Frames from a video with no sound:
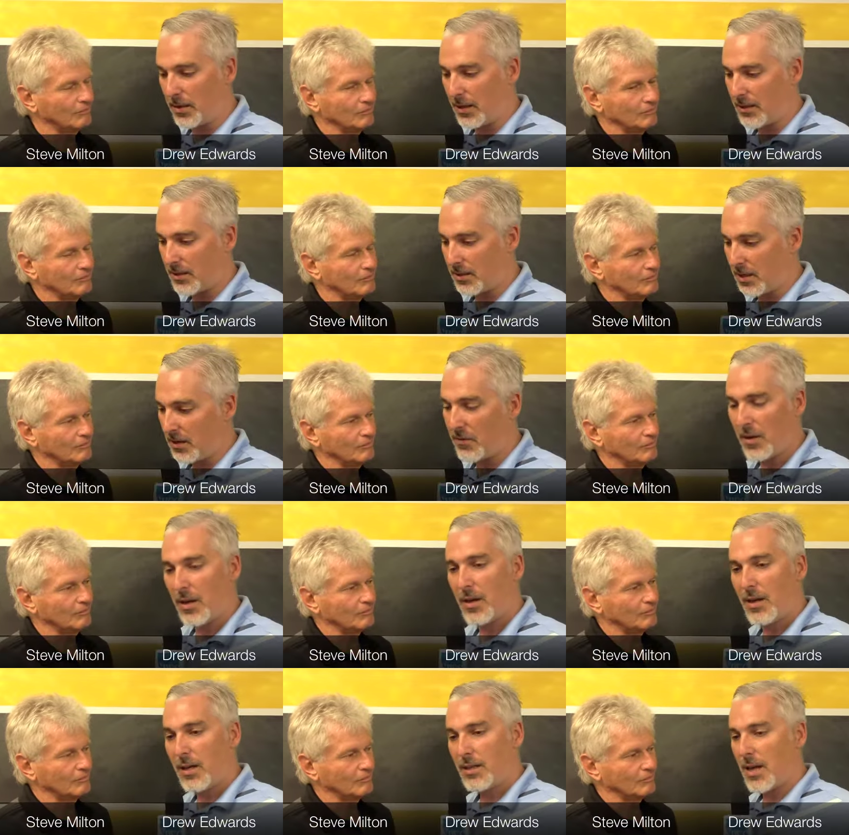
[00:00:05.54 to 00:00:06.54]
Speaker 1: and Steve.
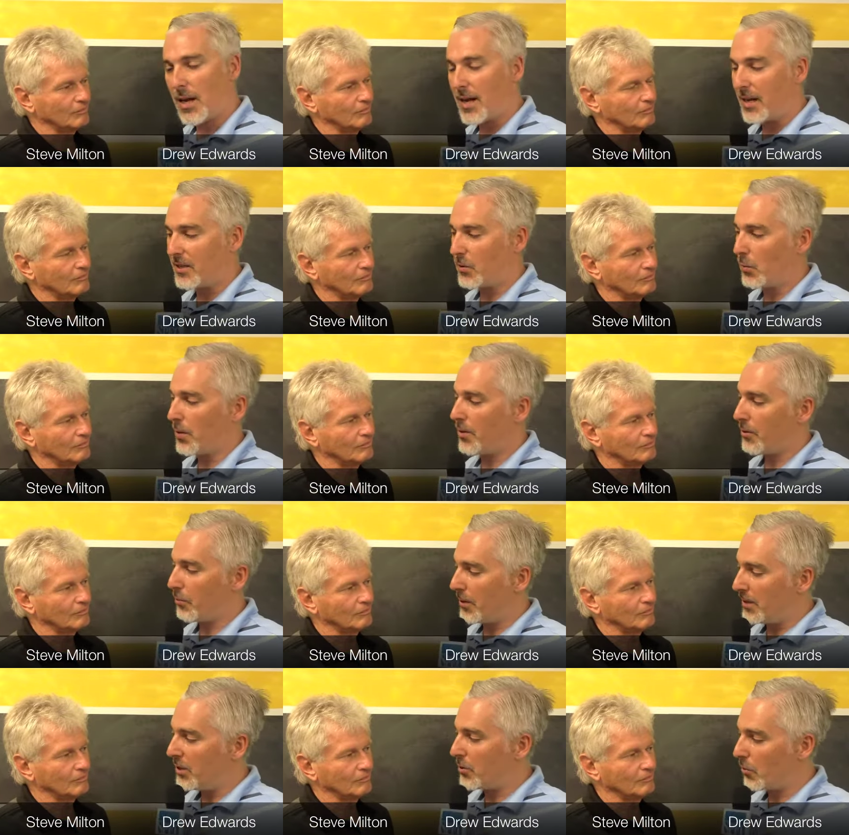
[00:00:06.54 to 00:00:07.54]
Cats have won
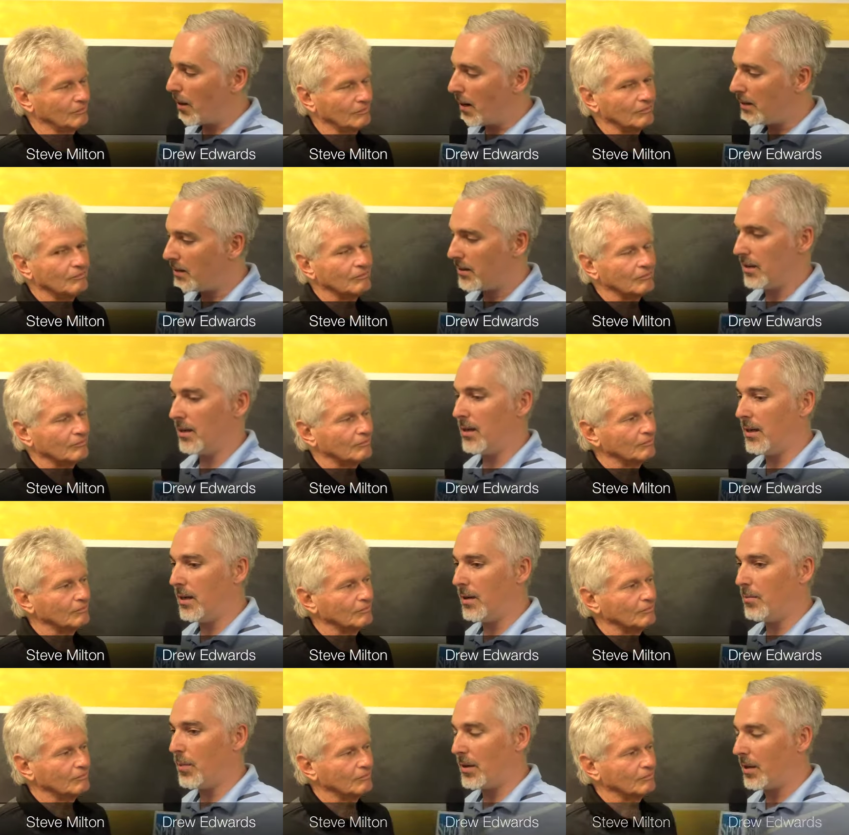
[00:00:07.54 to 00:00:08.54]
three straight,
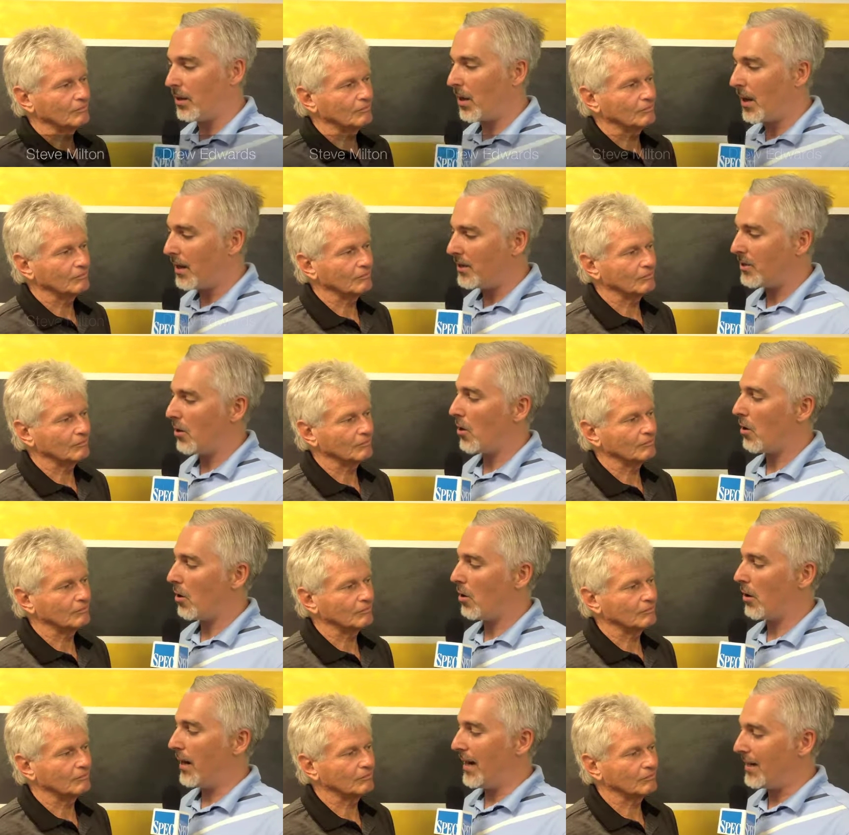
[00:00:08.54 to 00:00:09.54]
uh, but the Lions
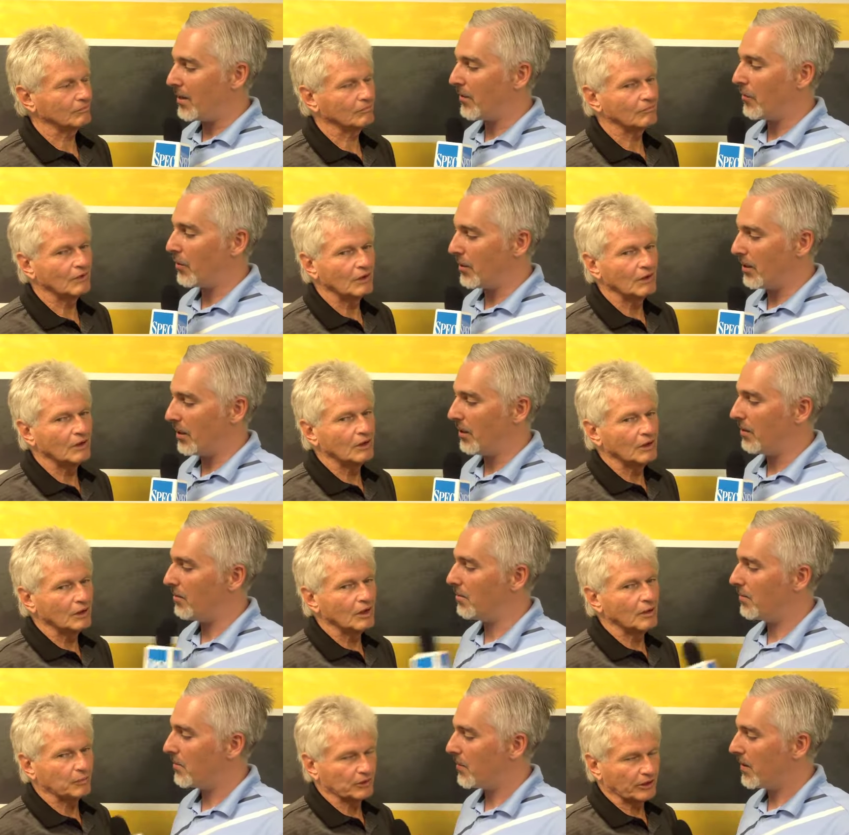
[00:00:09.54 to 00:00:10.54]
are a different deal.
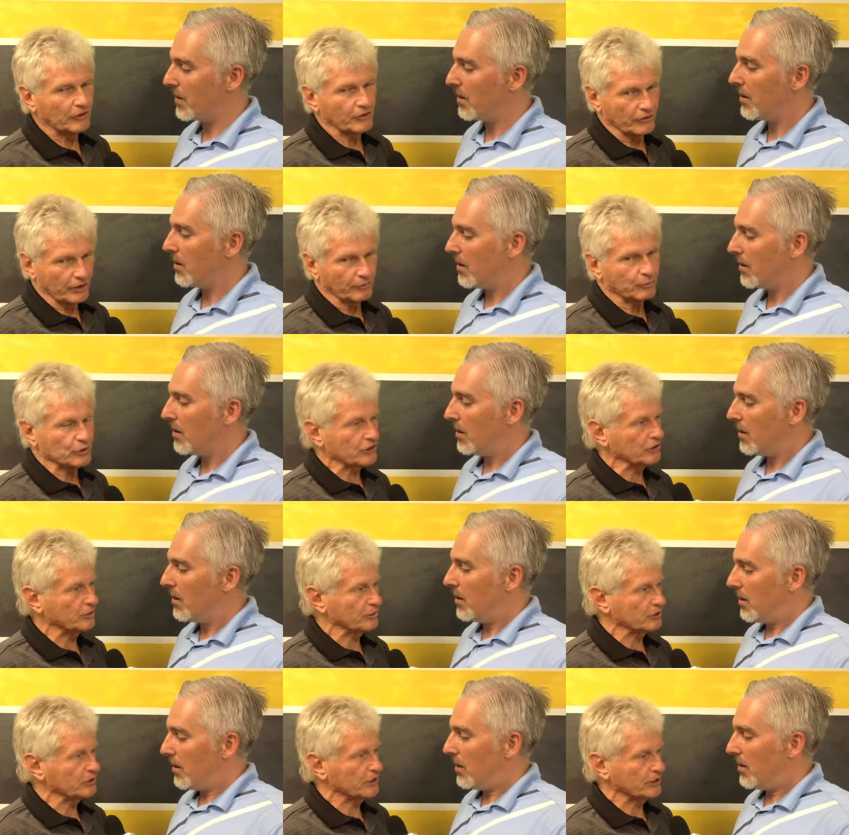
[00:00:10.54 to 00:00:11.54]
Speaker 2: A couple of other numbers there
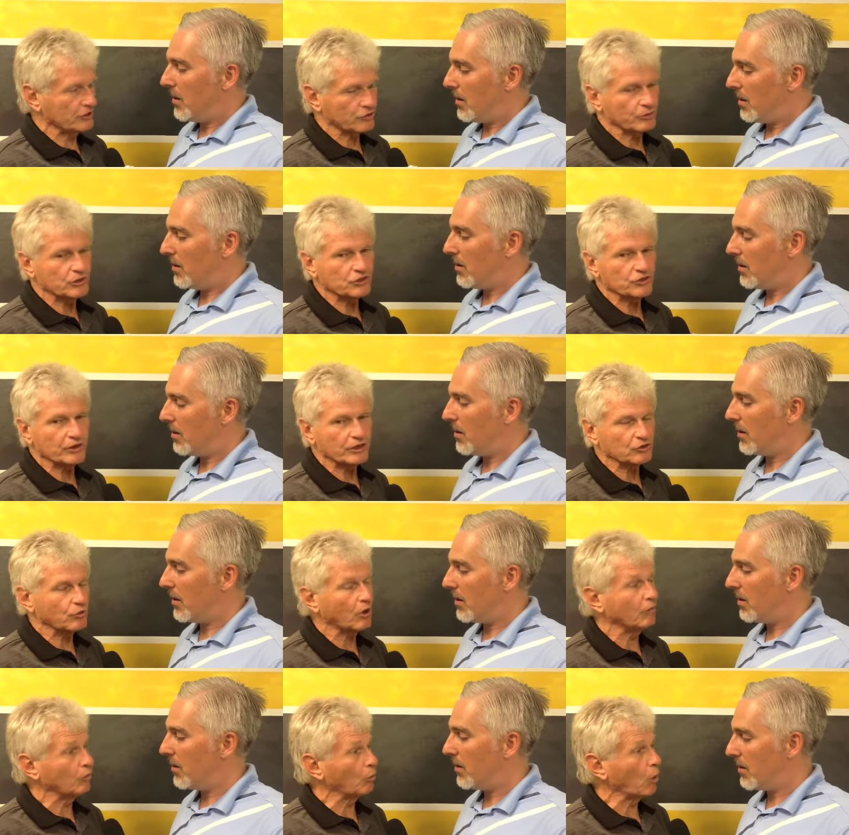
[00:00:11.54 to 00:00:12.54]
beside three straight,
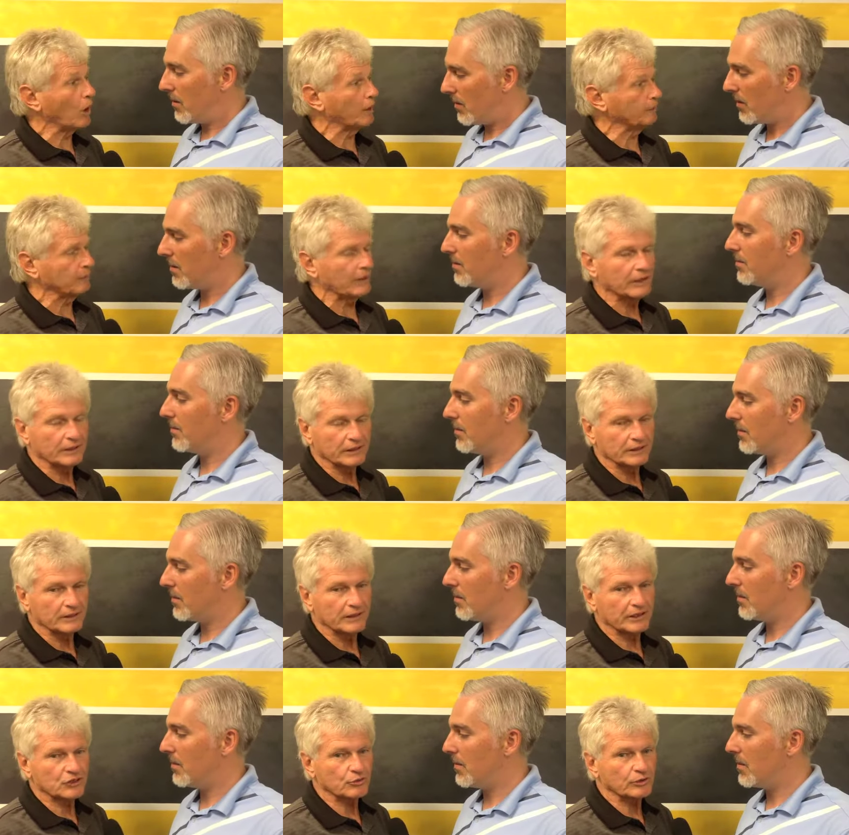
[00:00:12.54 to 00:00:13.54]
12 and one, and
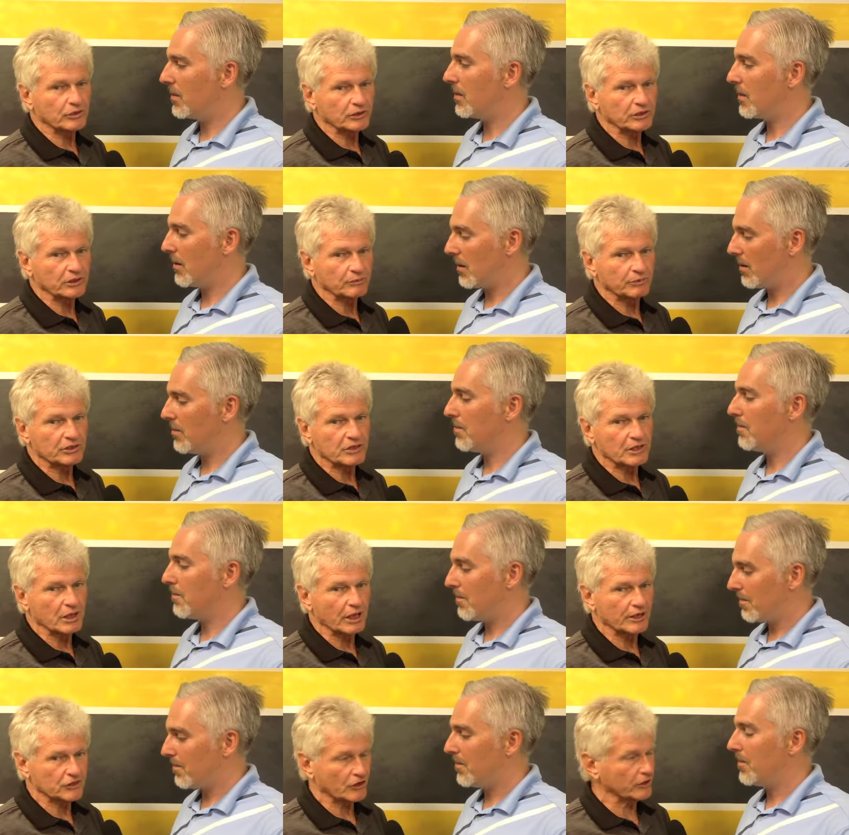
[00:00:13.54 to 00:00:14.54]
that's what the BC
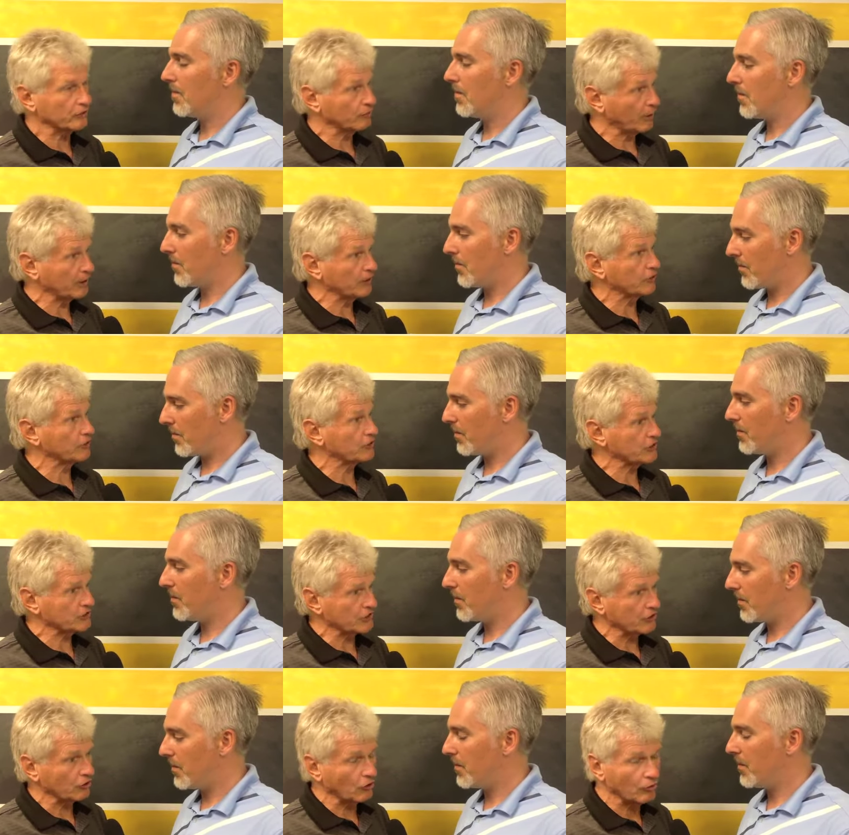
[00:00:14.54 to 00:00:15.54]
Lions are in regular
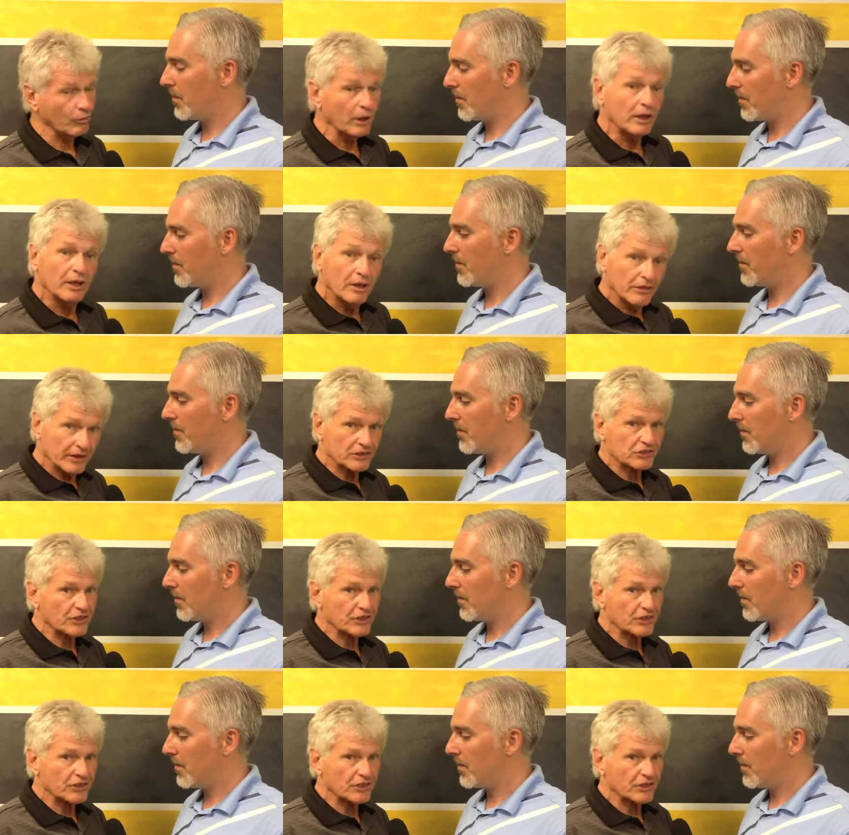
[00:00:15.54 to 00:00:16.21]
season at home. That